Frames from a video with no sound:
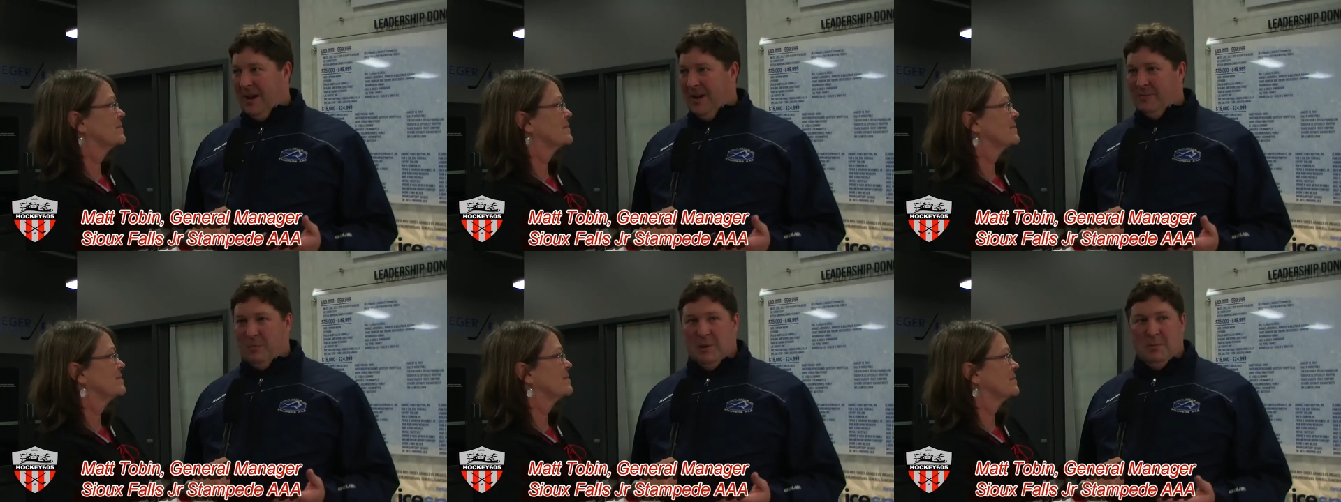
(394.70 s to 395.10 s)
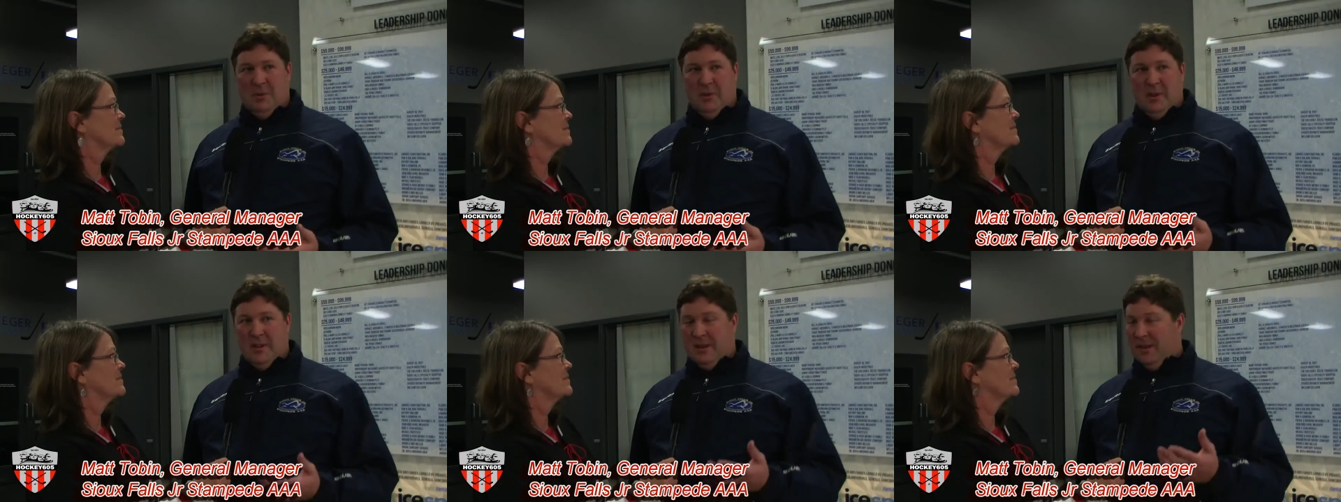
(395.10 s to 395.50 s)
Speaker 1: have
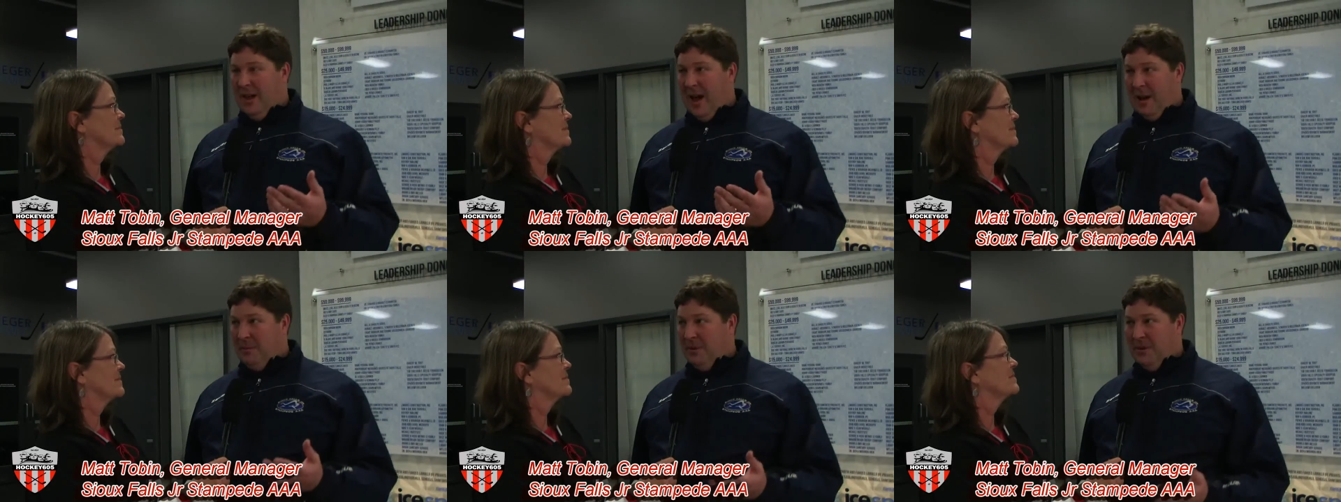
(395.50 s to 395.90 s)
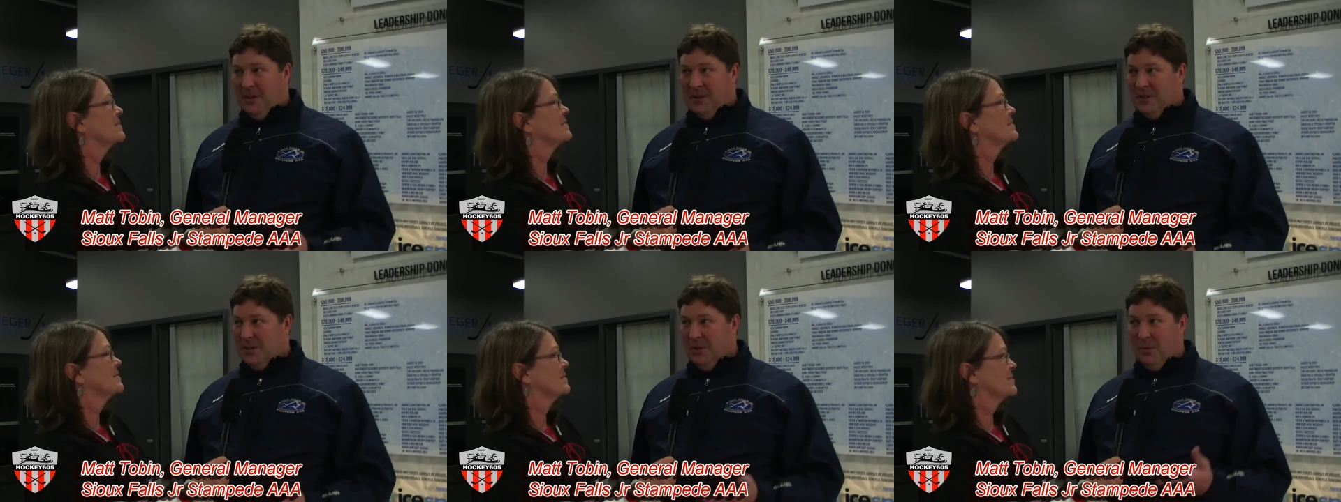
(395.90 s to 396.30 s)
people in the lobby
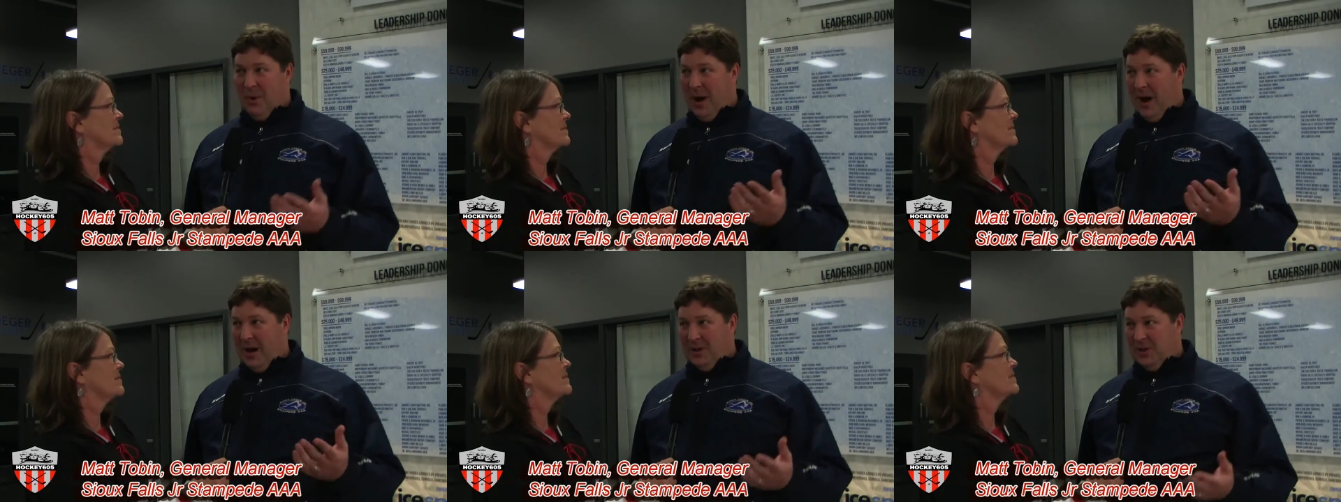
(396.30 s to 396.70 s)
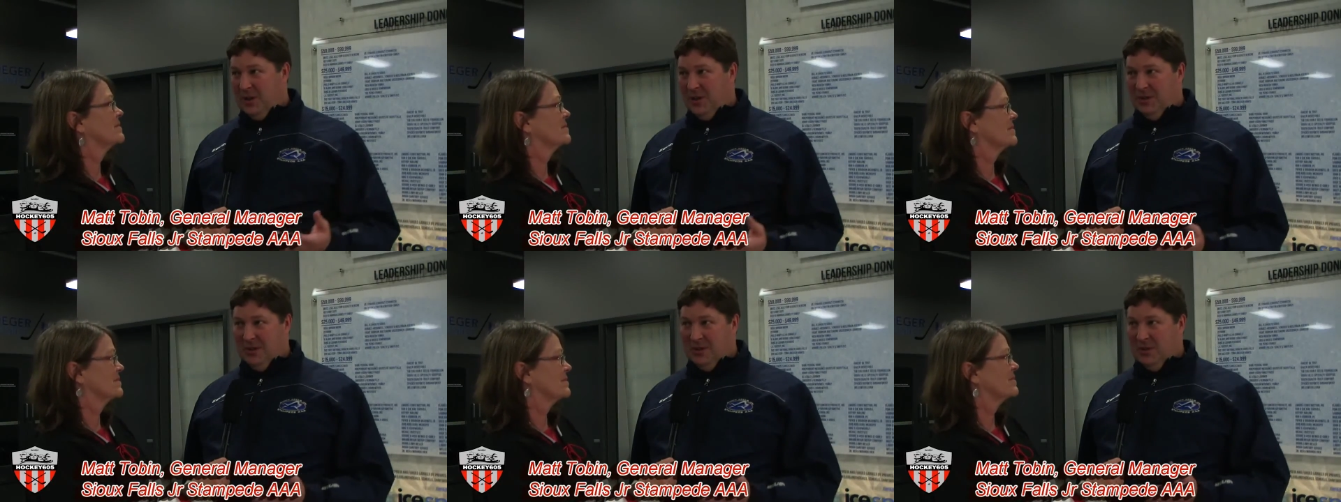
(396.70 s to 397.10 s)
and to watch
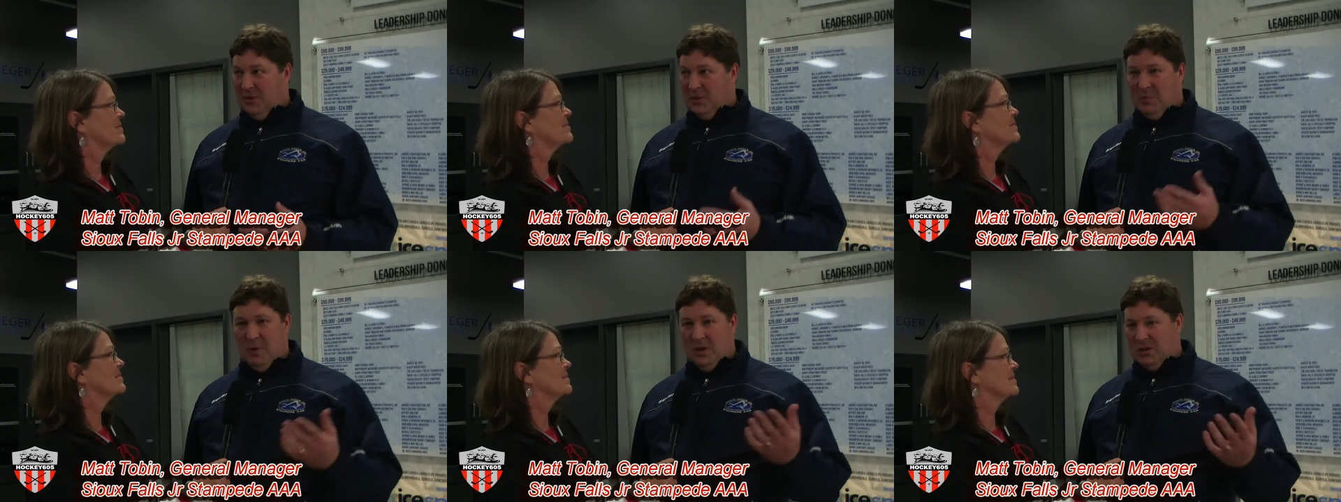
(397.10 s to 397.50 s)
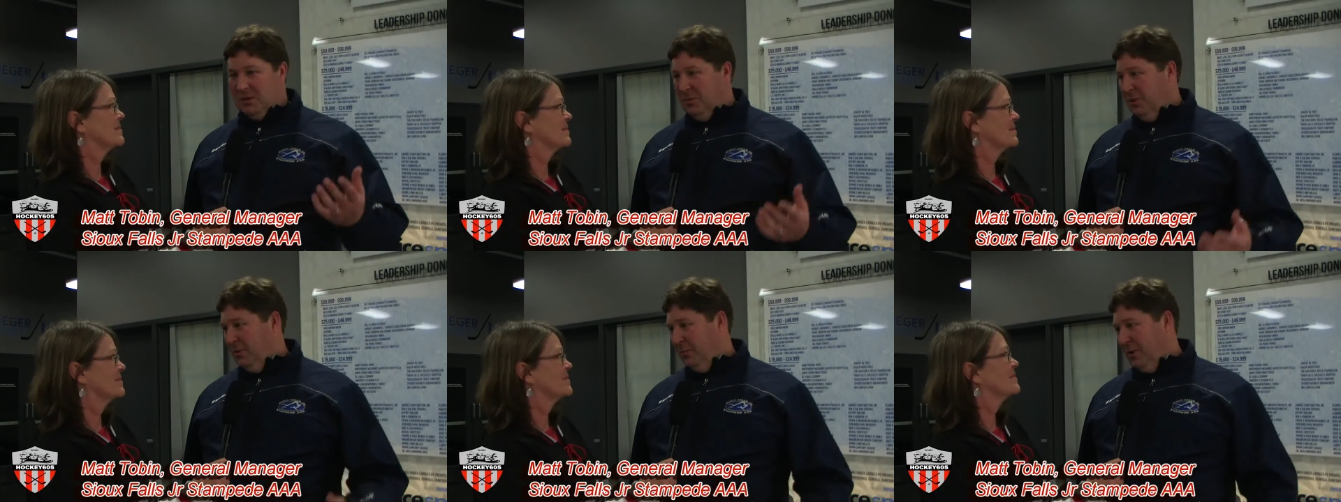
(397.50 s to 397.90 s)
and to use
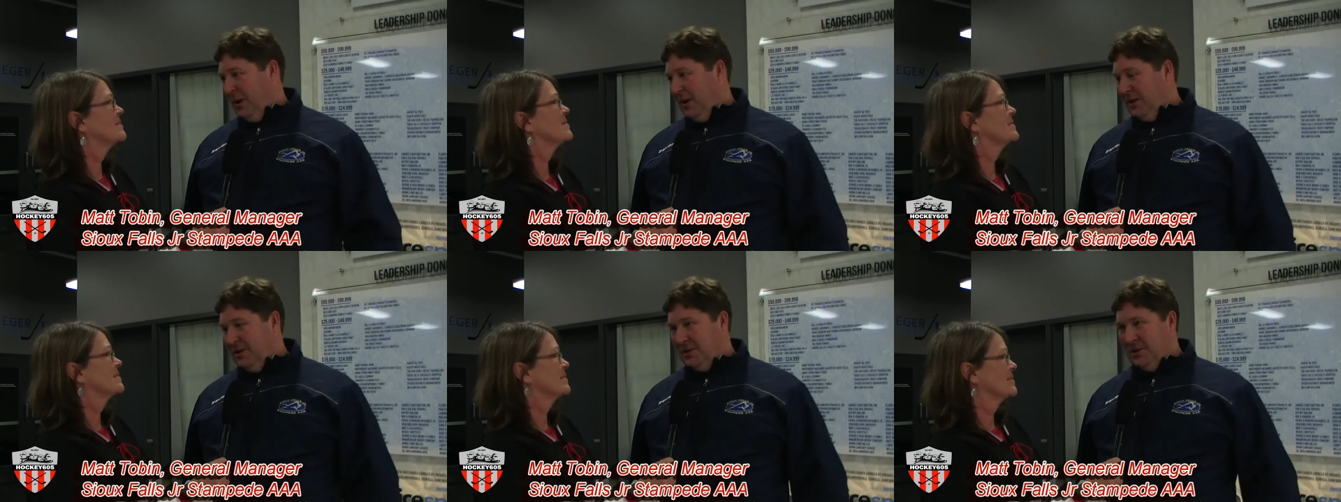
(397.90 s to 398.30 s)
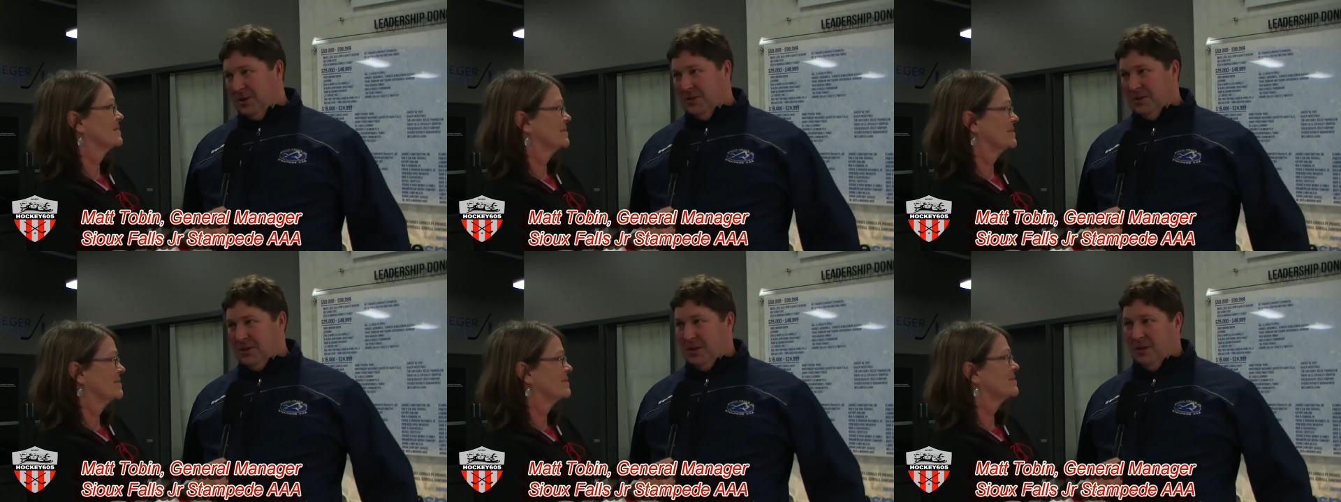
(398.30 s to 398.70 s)
multiple rinks
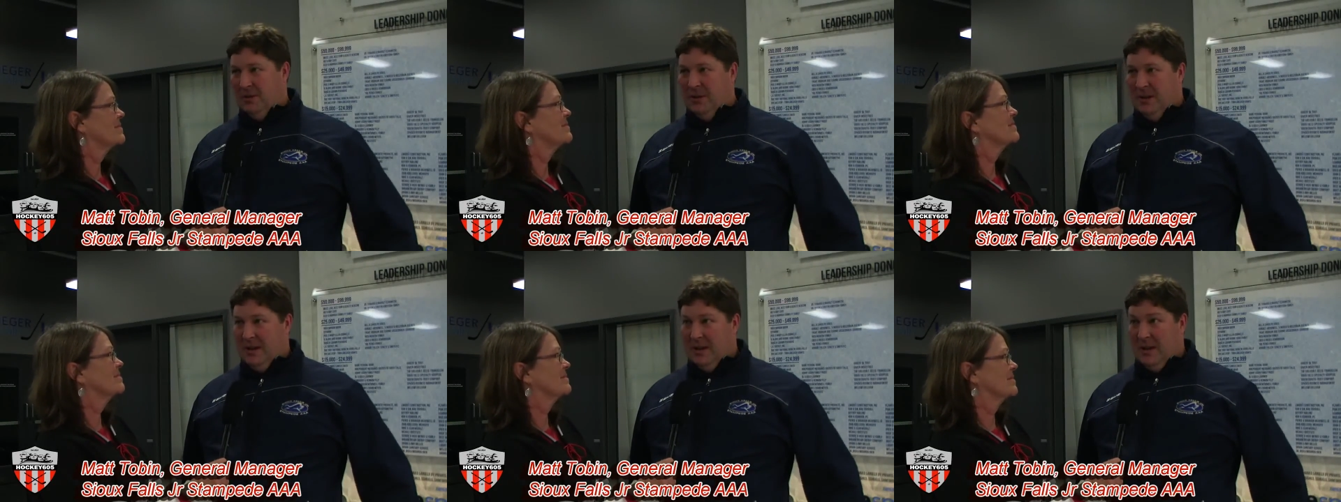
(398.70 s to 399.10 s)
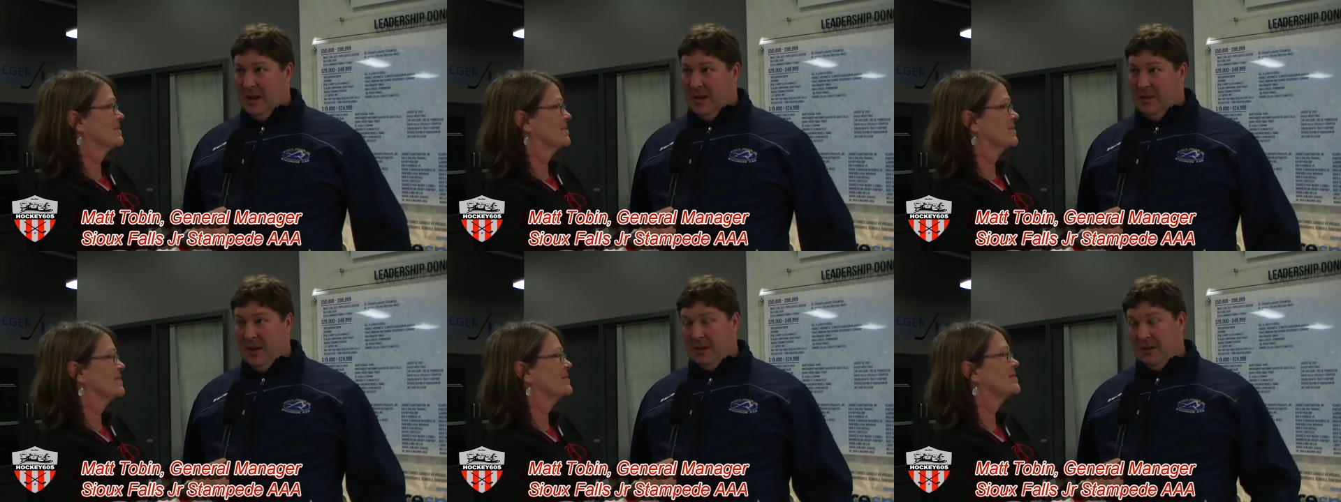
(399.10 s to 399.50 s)
and so
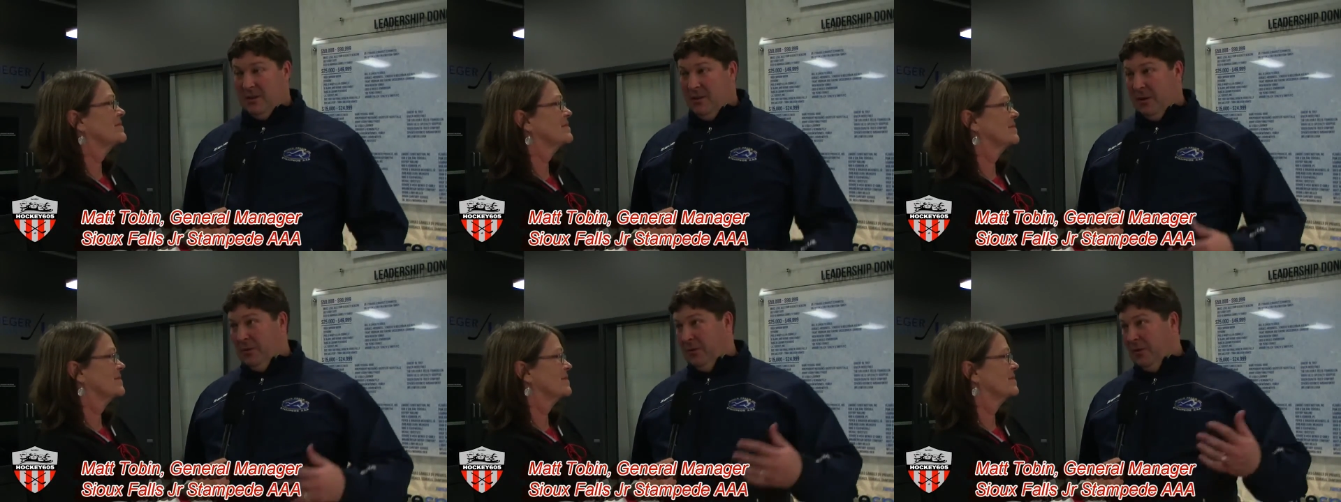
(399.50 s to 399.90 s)
and then going